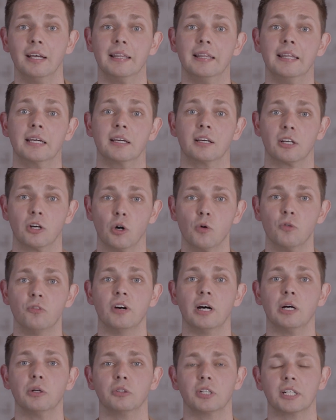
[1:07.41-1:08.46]
the
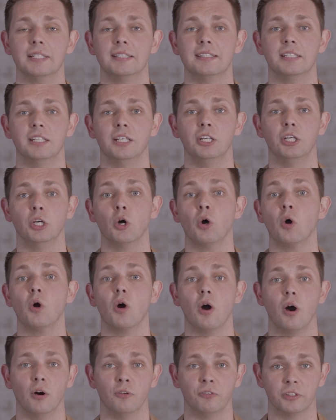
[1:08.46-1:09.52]
co-founder and CEO
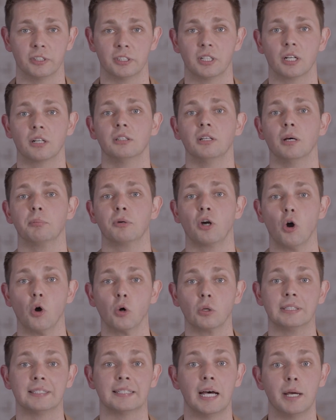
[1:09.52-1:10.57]
of a startup
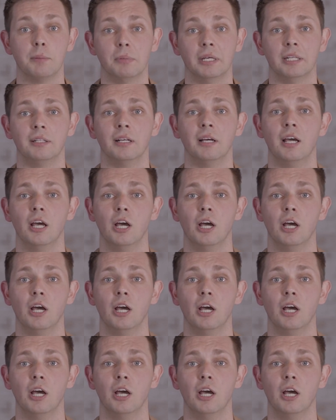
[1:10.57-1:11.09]
called Tymit,